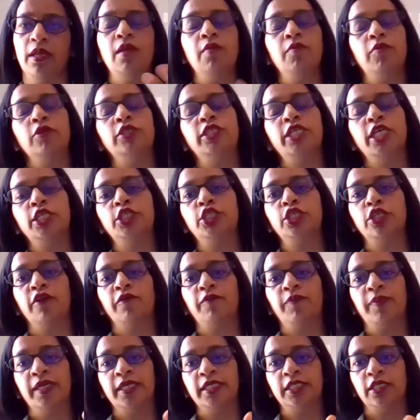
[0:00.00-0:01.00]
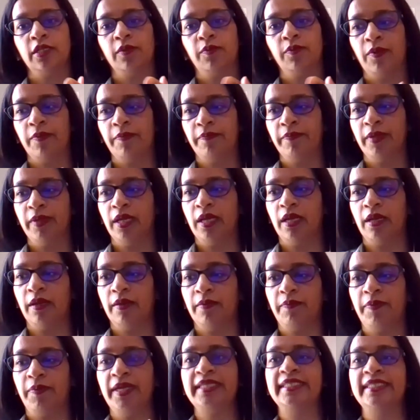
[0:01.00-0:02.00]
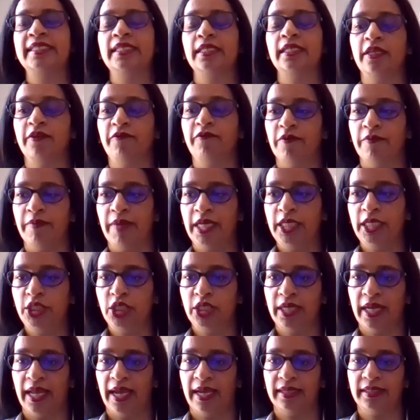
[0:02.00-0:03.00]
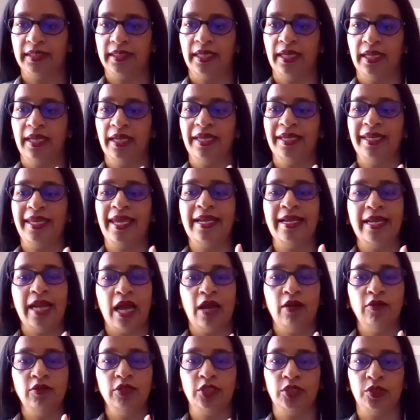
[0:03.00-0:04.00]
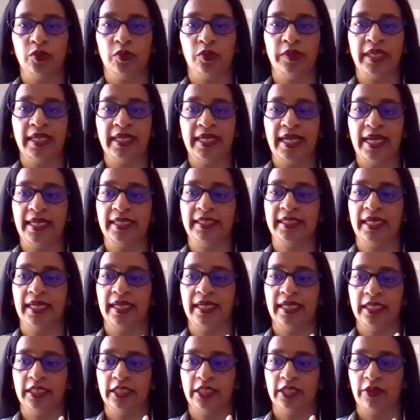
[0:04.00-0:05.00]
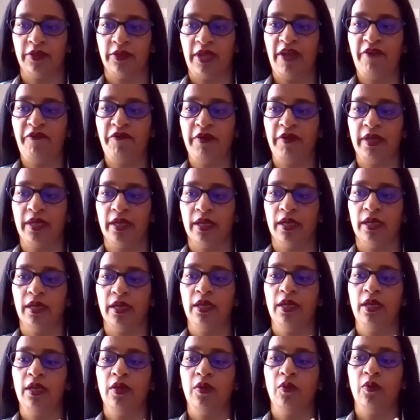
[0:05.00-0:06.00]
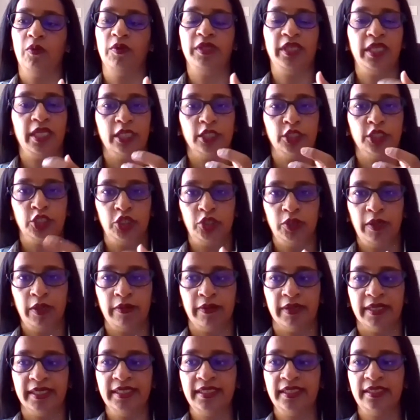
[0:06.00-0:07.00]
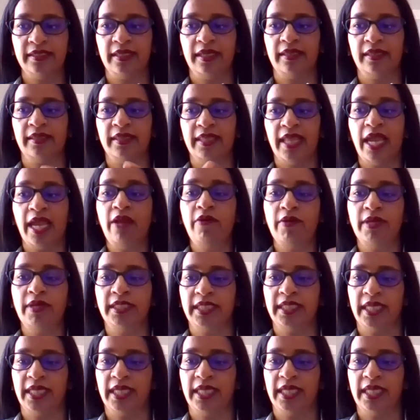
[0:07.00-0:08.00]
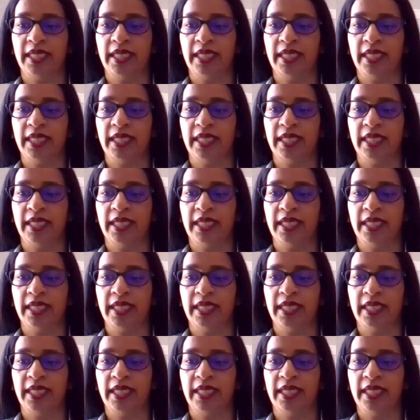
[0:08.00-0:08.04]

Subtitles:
Protection of Personal Information Act can now store their data in South Africa with the assurance that they retain